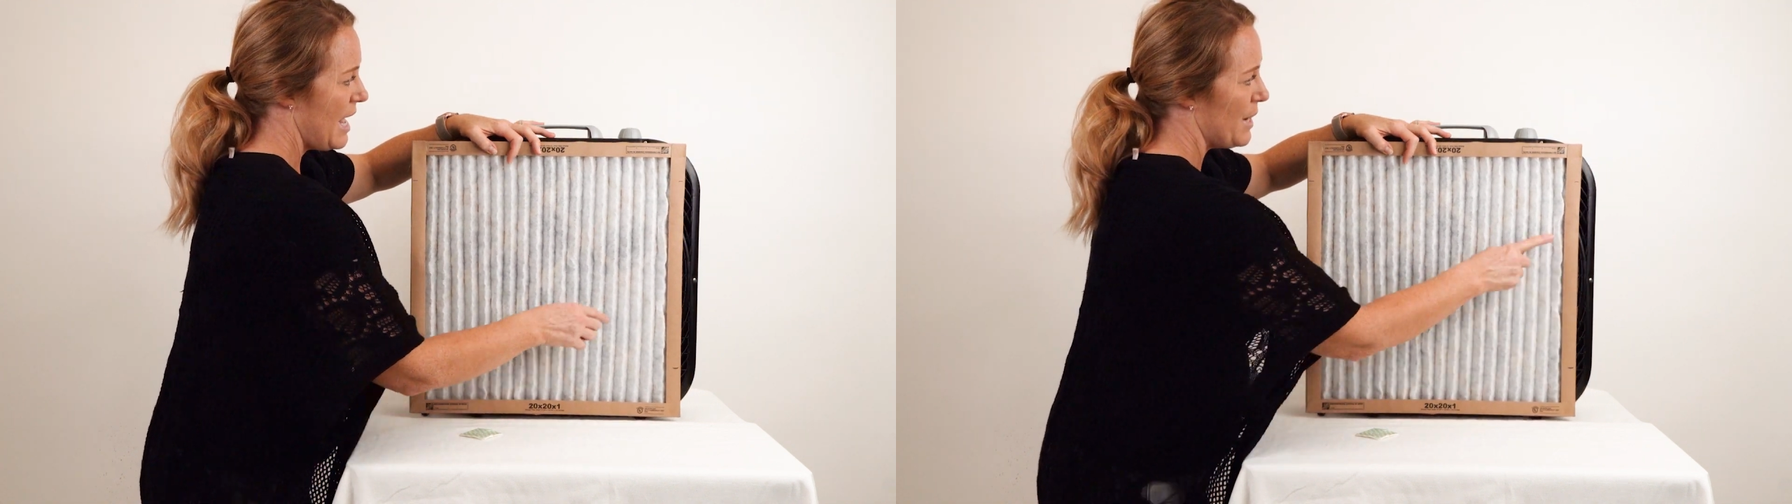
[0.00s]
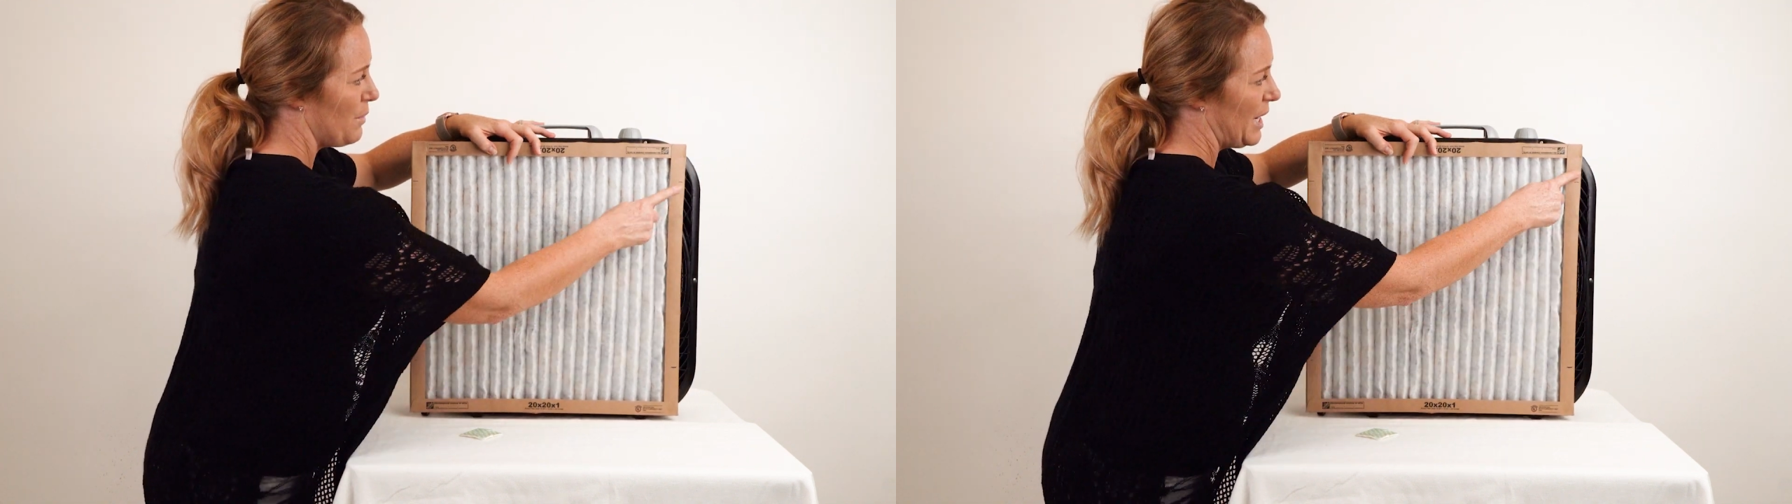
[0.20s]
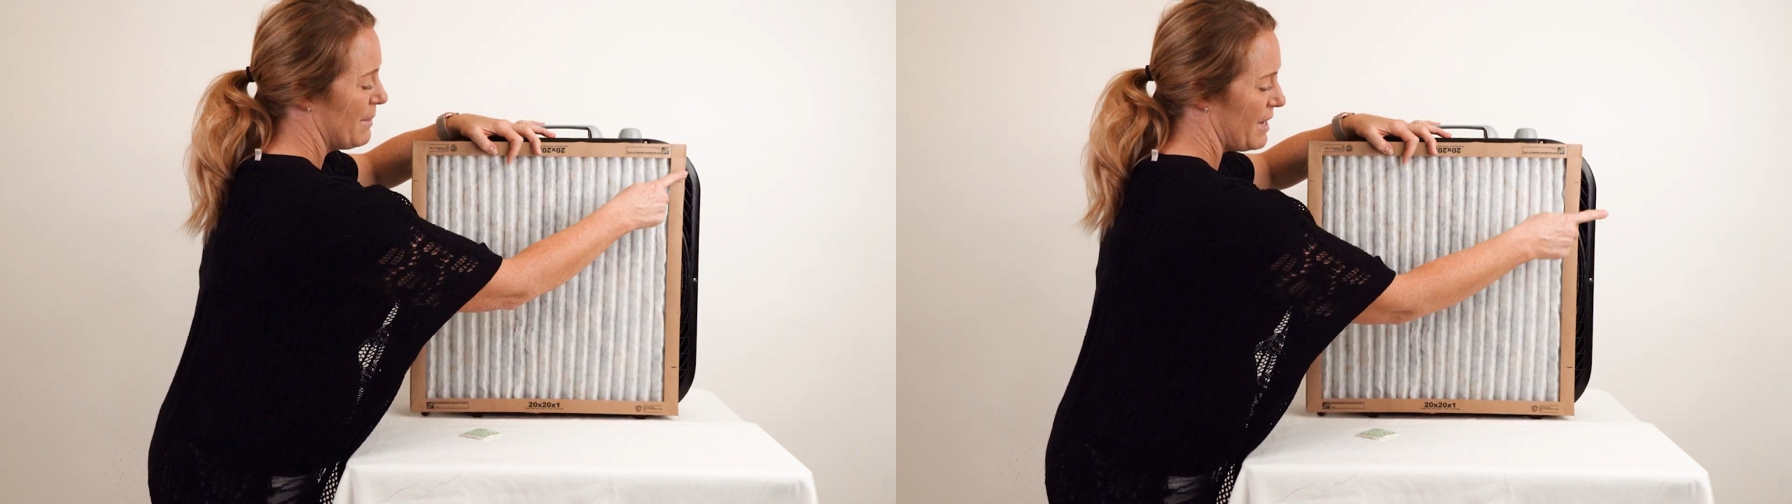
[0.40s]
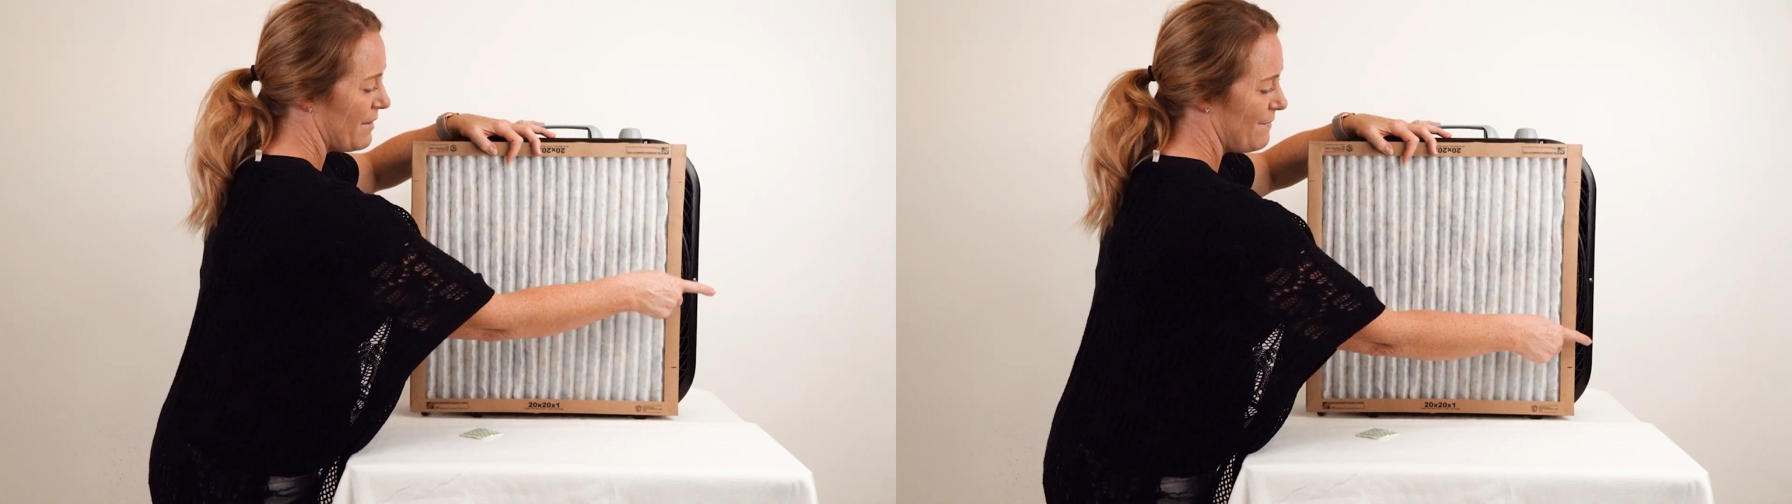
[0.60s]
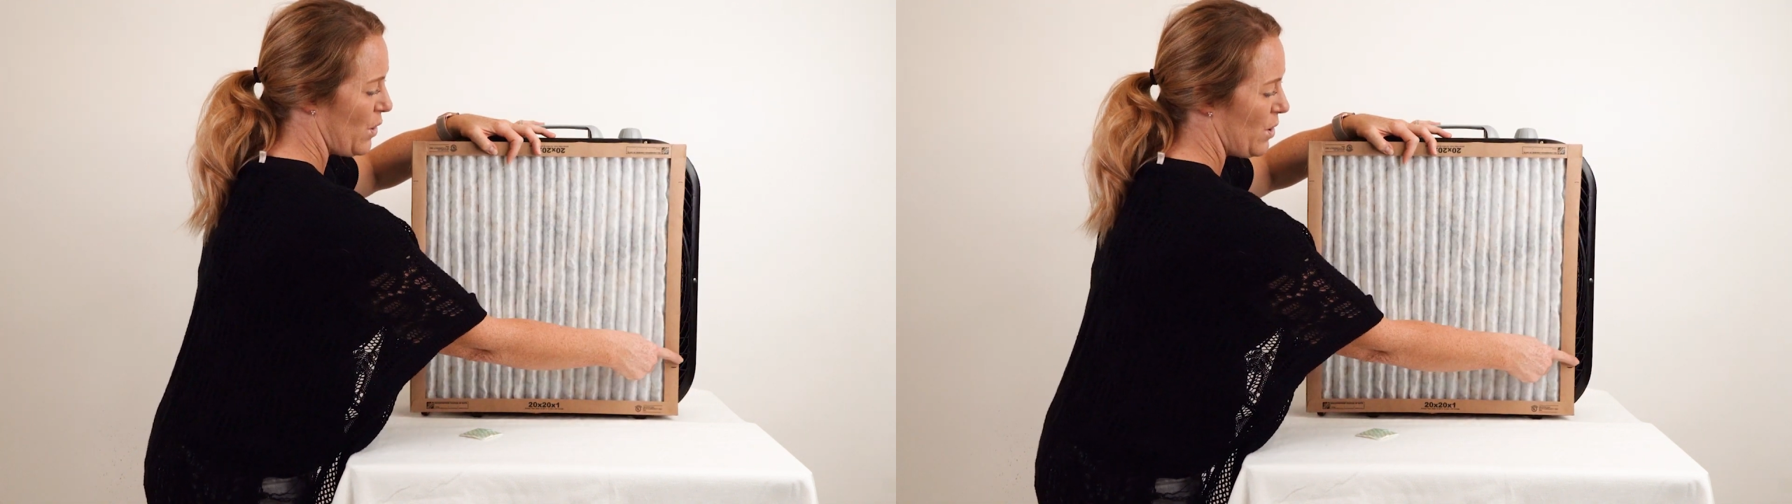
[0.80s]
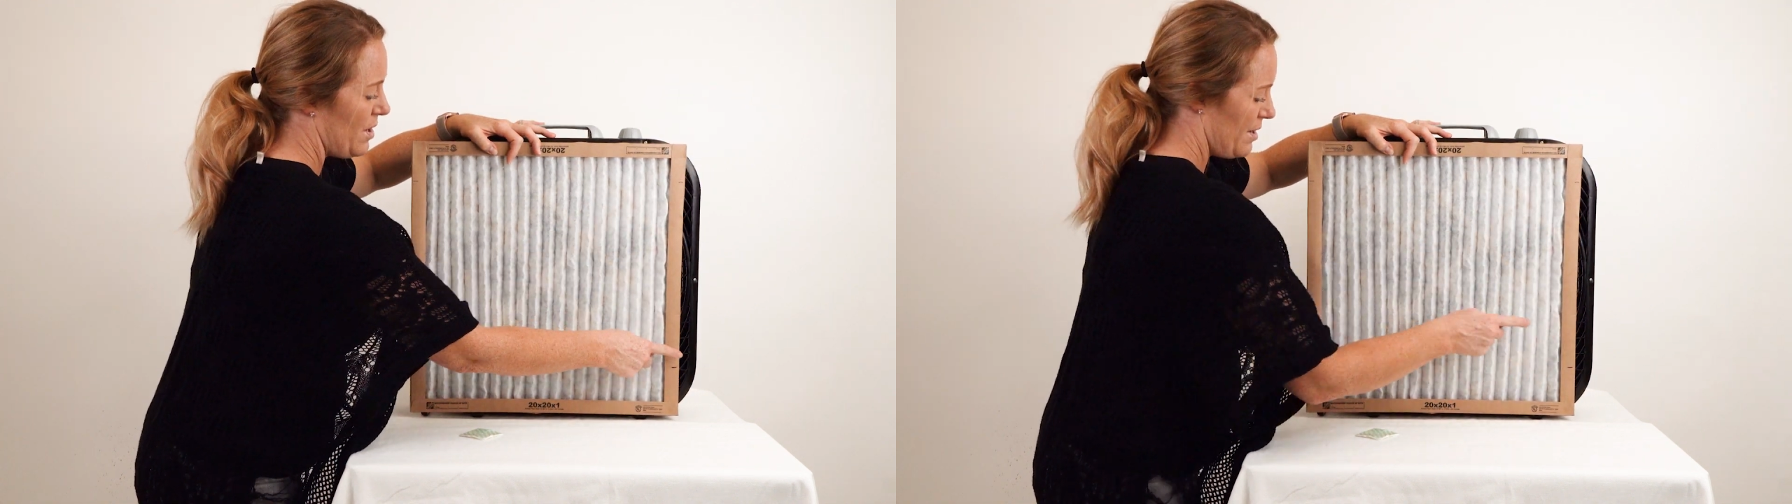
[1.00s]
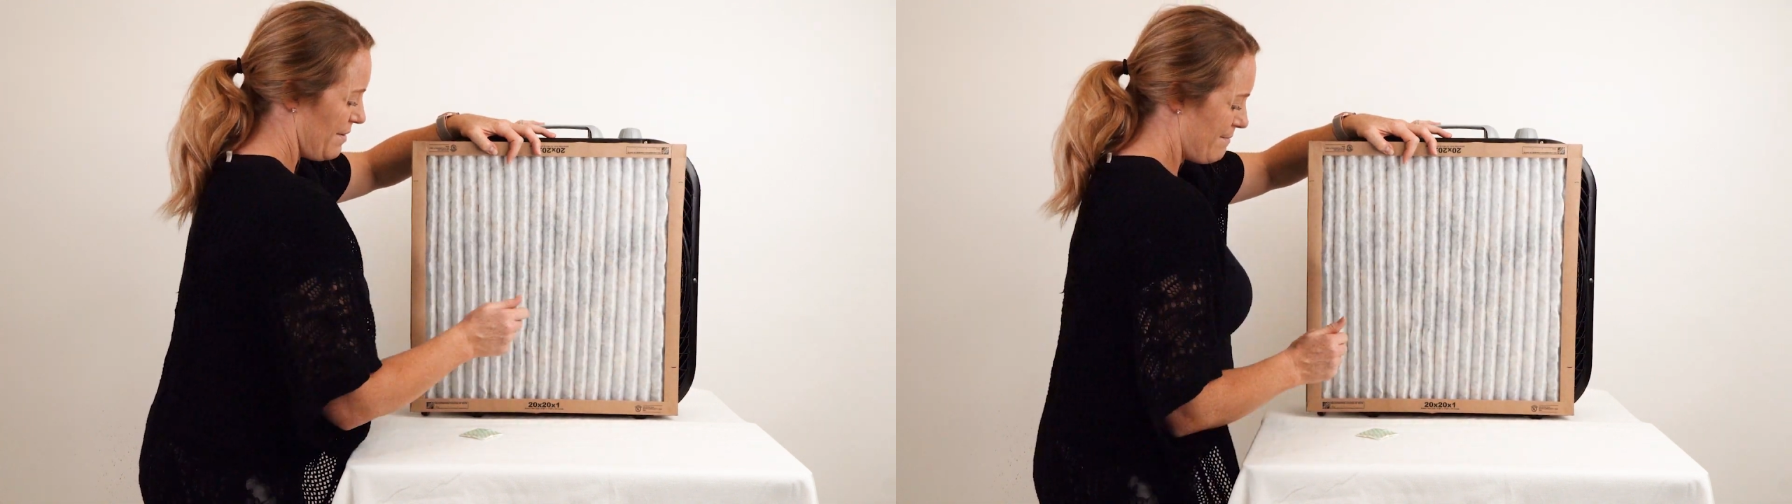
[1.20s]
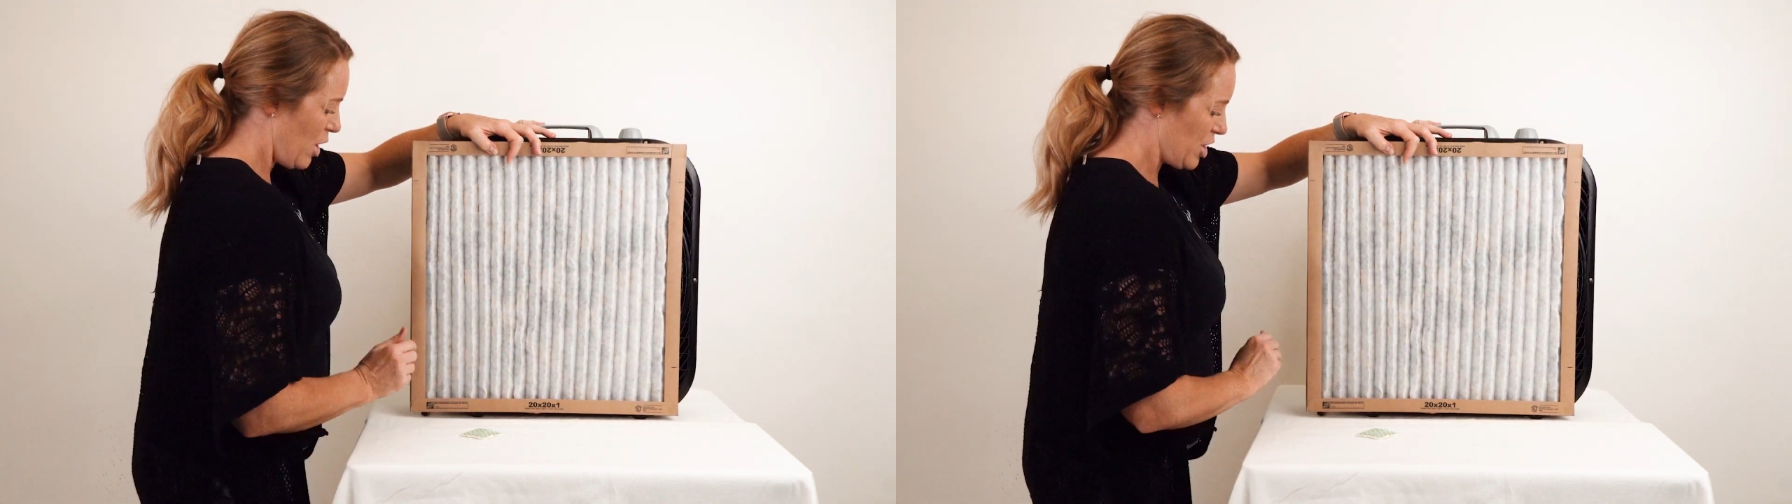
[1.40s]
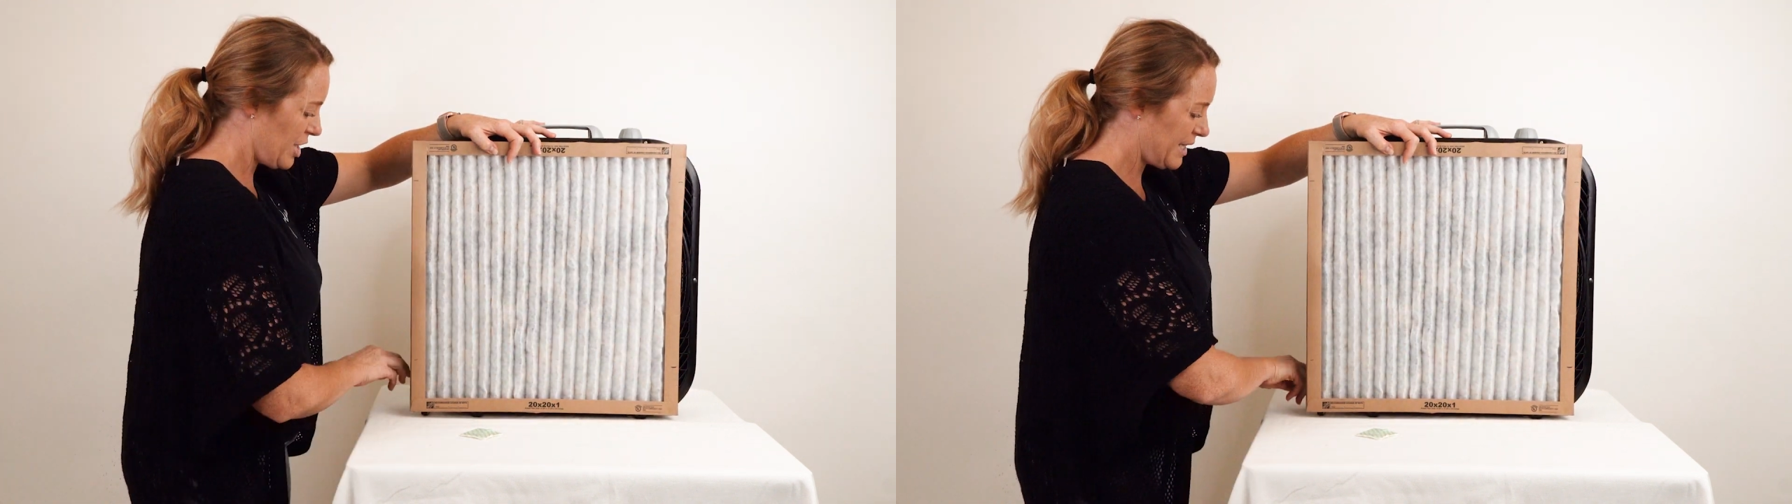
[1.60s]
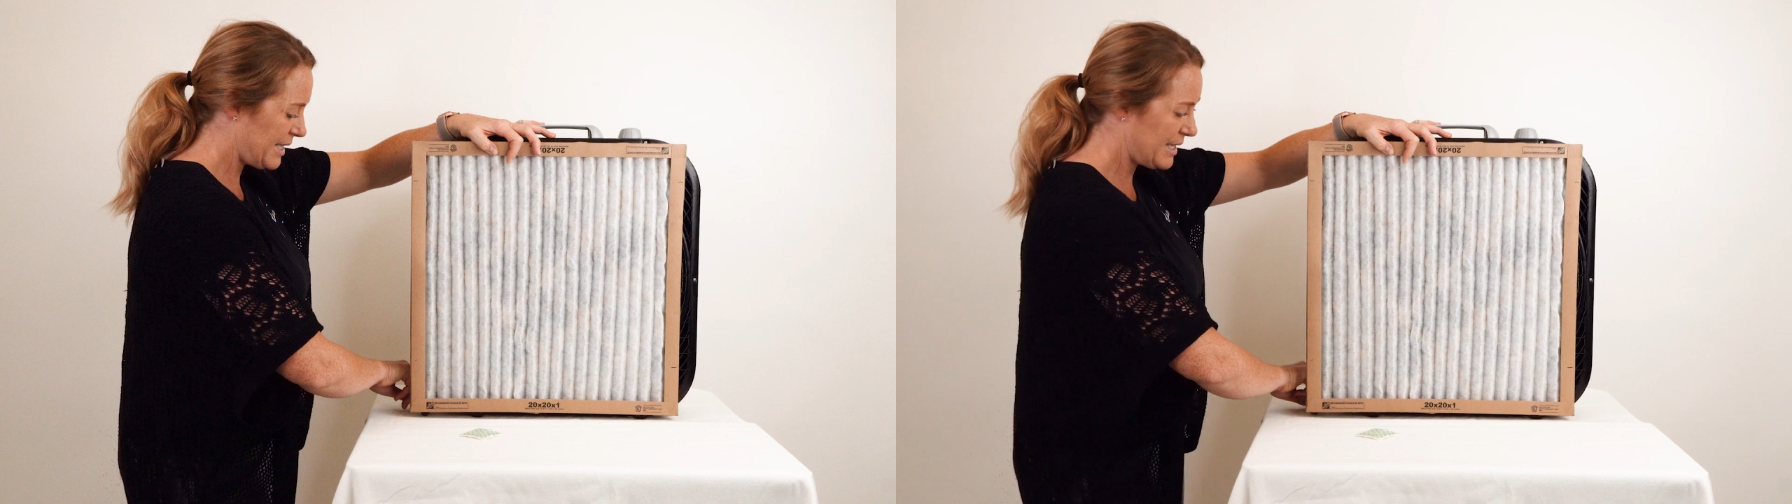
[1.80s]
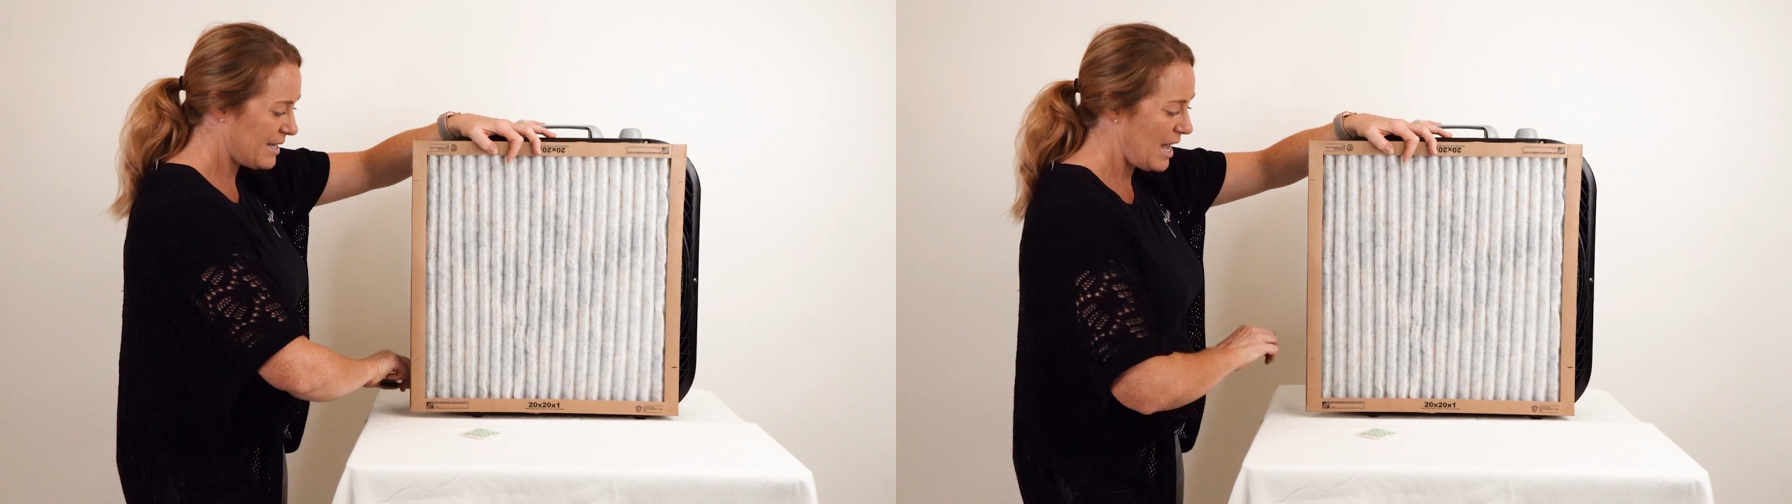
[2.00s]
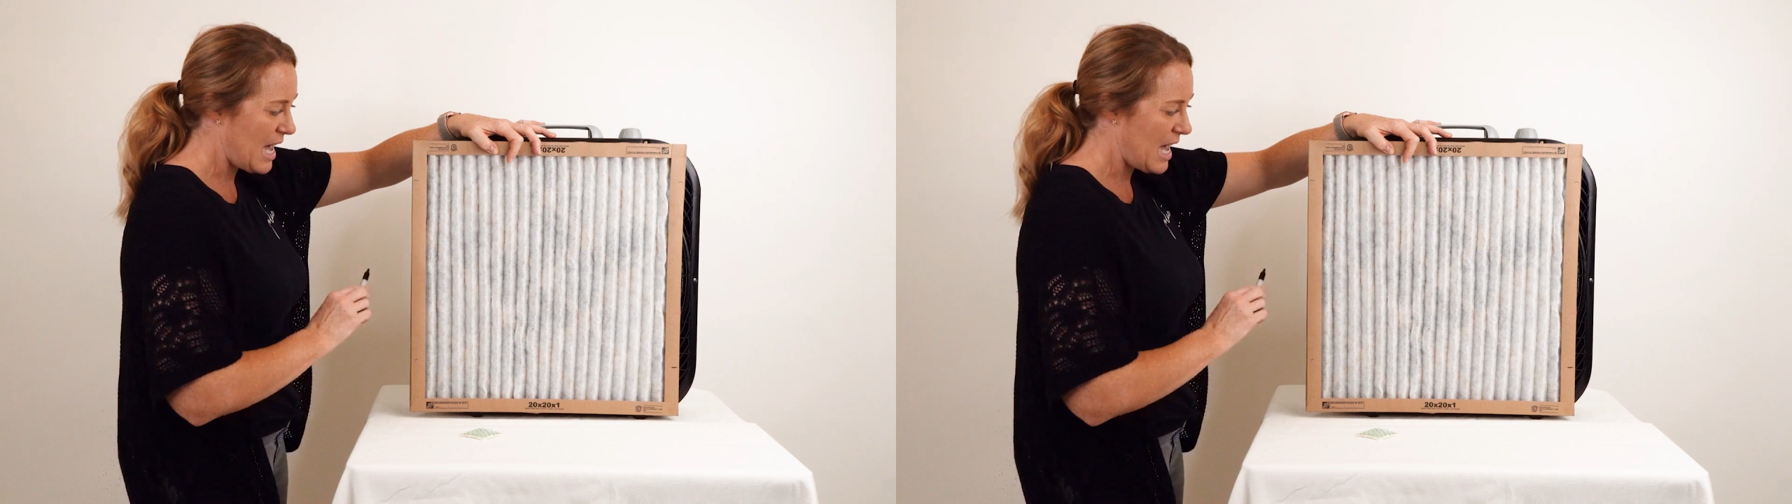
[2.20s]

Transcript: and we're going to make 4 marks